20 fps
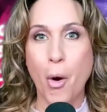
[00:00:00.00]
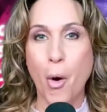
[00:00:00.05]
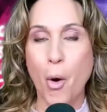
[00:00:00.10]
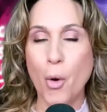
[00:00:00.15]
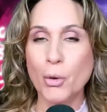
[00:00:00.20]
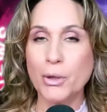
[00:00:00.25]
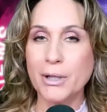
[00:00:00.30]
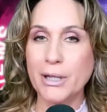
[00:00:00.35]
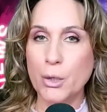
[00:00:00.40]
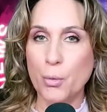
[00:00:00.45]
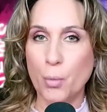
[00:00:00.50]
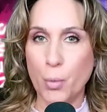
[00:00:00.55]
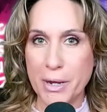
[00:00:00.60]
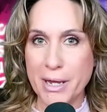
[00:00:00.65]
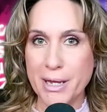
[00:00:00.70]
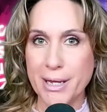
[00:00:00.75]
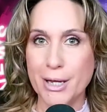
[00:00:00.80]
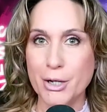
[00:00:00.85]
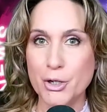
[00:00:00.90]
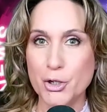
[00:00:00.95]
Only
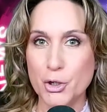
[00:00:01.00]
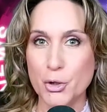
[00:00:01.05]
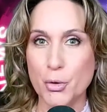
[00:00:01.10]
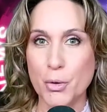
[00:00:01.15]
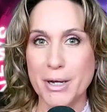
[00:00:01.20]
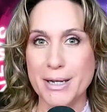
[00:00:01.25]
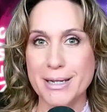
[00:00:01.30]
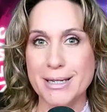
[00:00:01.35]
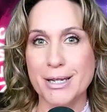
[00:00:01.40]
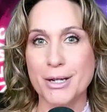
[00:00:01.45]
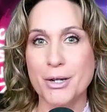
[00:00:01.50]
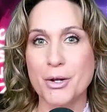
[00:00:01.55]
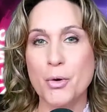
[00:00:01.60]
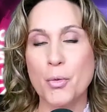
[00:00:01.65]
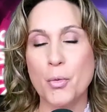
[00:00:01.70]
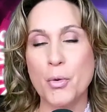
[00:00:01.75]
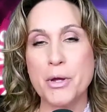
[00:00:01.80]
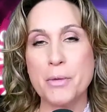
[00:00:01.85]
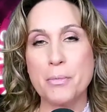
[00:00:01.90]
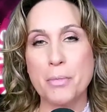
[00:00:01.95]
we can do it.
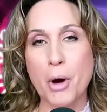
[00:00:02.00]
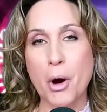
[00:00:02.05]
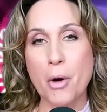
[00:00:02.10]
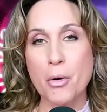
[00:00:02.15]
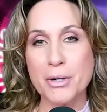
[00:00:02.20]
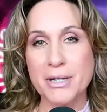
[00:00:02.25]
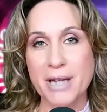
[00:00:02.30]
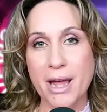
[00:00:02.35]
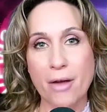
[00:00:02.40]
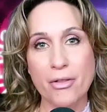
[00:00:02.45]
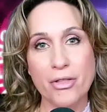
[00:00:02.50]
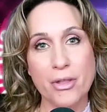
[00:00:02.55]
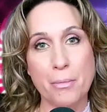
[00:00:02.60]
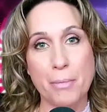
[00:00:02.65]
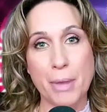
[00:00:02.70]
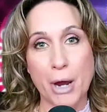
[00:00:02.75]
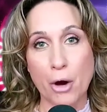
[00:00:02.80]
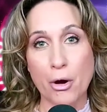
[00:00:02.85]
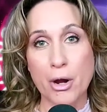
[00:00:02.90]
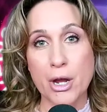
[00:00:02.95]
We broke down the
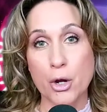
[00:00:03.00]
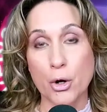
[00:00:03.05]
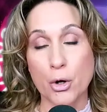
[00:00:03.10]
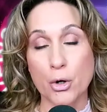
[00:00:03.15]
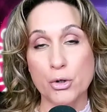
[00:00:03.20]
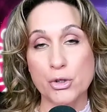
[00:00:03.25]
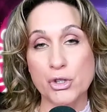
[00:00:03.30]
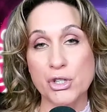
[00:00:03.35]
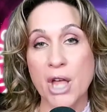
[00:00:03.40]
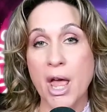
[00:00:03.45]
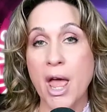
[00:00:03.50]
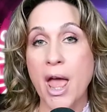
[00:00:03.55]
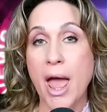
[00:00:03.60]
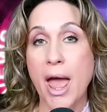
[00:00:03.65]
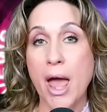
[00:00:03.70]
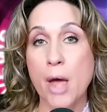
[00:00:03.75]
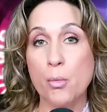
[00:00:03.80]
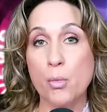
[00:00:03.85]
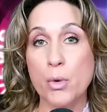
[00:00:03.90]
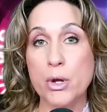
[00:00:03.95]
barriers
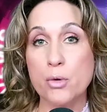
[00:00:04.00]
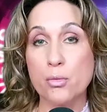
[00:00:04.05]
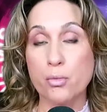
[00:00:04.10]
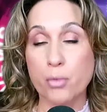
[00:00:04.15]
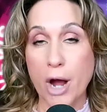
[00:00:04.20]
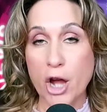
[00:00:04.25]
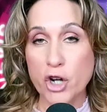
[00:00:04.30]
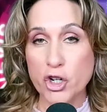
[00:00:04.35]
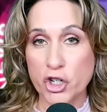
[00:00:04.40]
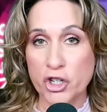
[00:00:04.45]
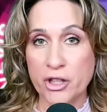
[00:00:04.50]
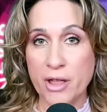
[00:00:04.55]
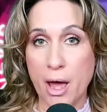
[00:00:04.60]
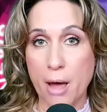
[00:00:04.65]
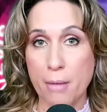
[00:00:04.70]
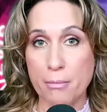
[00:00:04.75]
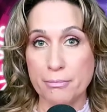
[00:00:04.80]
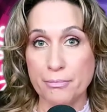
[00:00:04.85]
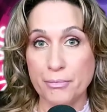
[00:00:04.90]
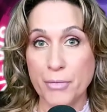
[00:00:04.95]
and we rushed
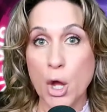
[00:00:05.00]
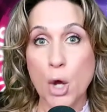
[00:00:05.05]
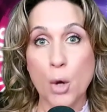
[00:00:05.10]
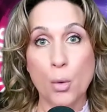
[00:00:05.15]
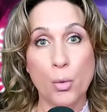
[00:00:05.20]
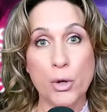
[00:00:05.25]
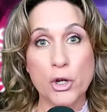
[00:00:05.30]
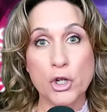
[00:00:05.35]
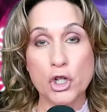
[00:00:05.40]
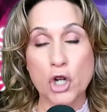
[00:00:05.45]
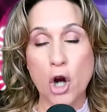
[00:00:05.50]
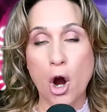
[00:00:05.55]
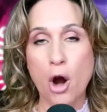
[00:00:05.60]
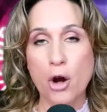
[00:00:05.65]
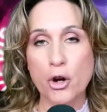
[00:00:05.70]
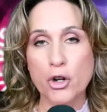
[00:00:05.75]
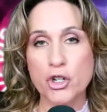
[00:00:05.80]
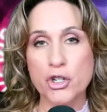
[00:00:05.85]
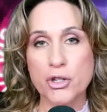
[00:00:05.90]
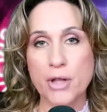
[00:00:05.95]
them. We
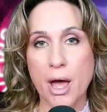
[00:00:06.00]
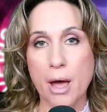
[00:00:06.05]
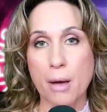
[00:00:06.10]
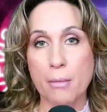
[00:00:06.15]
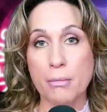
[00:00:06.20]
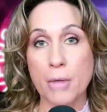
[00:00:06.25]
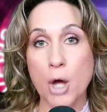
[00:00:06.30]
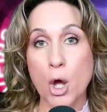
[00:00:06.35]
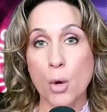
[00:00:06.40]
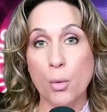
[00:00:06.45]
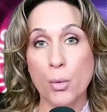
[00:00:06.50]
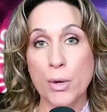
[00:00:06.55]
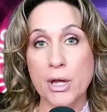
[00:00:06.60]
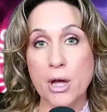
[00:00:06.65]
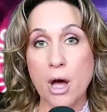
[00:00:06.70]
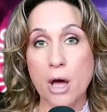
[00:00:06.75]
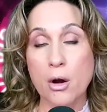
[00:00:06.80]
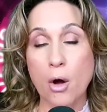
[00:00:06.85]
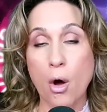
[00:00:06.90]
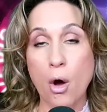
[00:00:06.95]
charged them. We
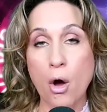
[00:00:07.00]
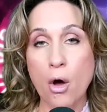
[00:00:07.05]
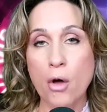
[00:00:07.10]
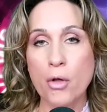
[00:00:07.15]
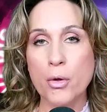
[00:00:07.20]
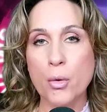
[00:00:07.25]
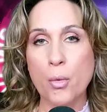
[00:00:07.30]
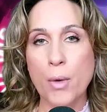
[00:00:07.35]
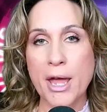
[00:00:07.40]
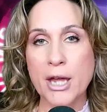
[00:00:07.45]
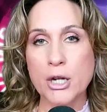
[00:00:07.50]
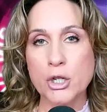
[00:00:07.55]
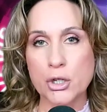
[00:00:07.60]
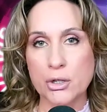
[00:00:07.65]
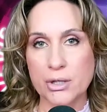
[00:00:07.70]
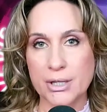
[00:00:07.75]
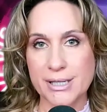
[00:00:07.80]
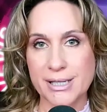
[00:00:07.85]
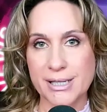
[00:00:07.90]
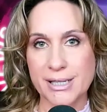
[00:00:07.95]
got all the way
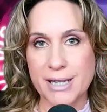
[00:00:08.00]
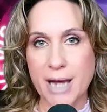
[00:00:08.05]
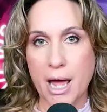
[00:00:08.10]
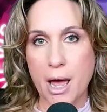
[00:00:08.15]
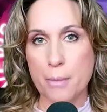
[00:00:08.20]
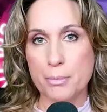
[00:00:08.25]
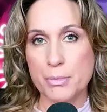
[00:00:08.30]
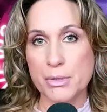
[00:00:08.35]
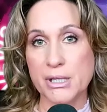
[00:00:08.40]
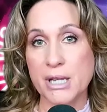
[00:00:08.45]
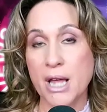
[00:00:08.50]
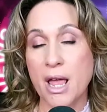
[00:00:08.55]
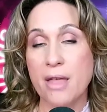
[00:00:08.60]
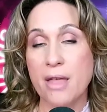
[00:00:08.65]
to the steps.